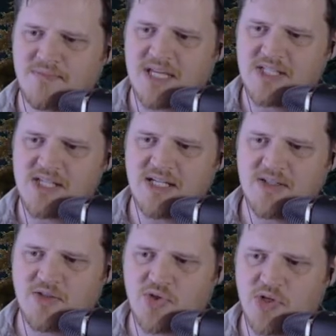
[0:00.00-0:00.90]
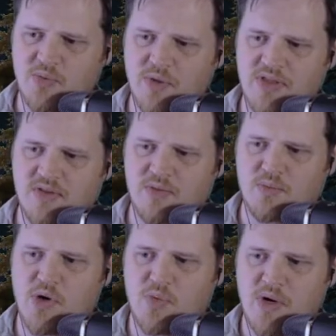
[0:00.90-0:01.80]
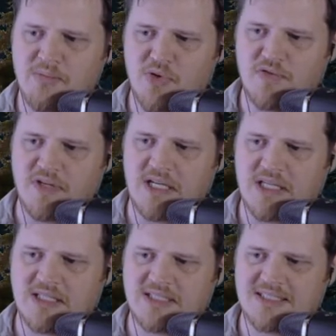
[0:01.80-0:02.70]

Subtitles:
They did good with Rogue One movie.